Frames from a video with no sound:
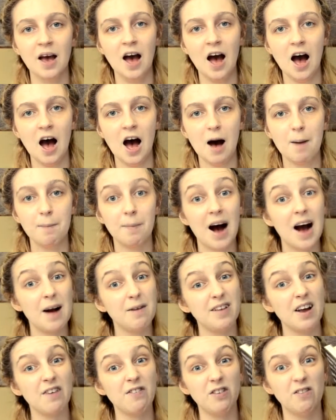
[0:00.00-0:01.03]
But I
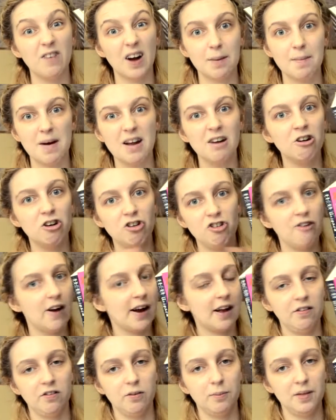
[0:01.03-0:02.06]
definitely recommend
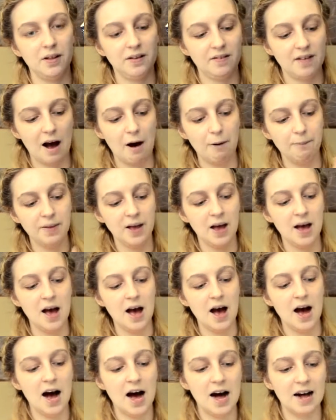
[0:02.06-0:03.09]
checking some of these out.
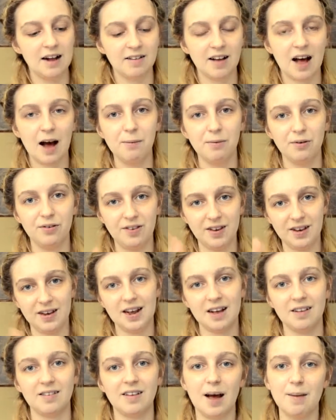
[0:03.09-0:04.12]
And I will see you
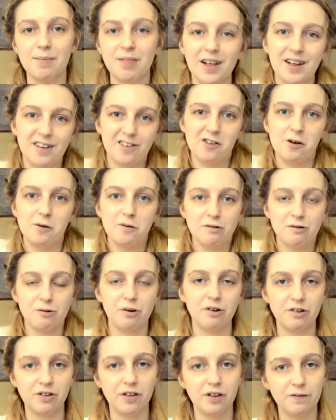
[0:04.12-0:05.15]
next time. Thank you so much for
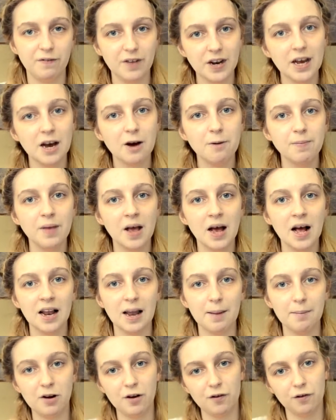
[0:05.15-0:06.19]
watching this video.
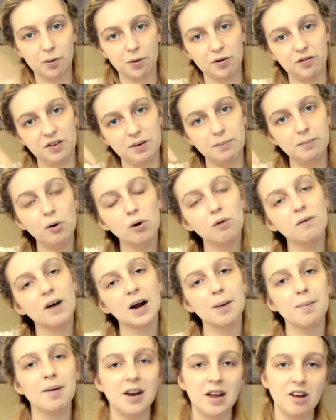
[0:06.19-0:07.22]
Let me know if you want to see more
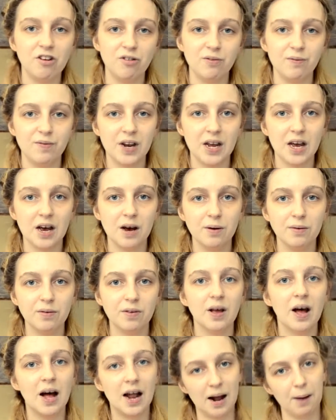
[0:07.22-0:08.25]
recommendation
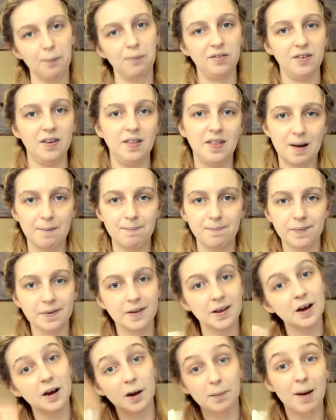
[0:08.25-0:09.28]
videos, and I will see you then.
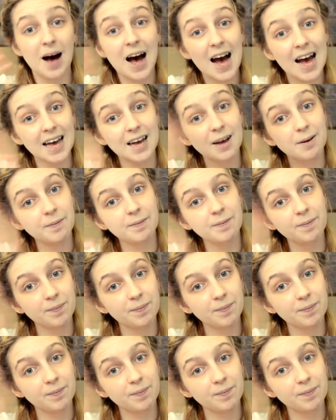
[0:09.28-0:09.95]
Goodbye!